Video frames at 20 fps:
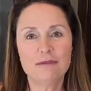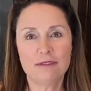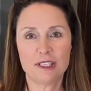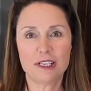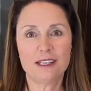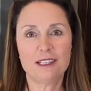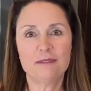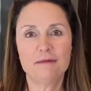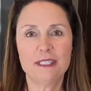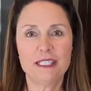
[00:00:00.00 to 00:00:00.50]
got
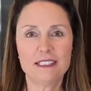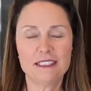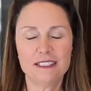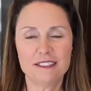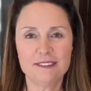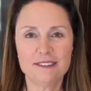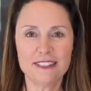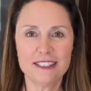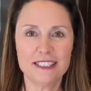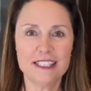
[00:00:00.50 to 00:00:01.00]
to be
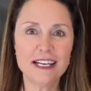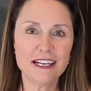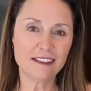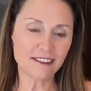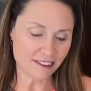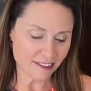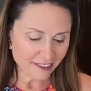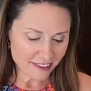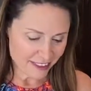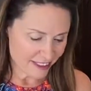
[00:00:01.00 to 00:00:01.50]
closed now,
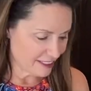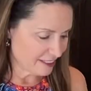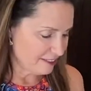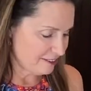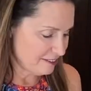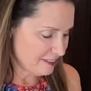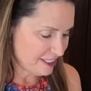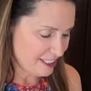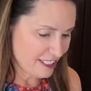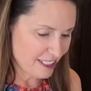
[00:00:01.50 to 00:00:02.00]
so
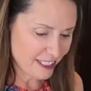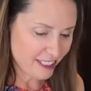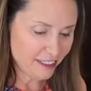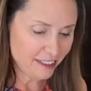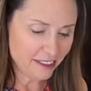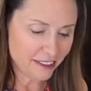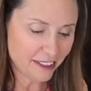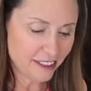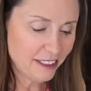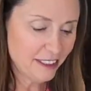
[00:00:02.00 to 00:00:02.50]
let's take a
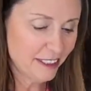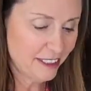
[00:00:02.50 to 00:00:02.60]
look.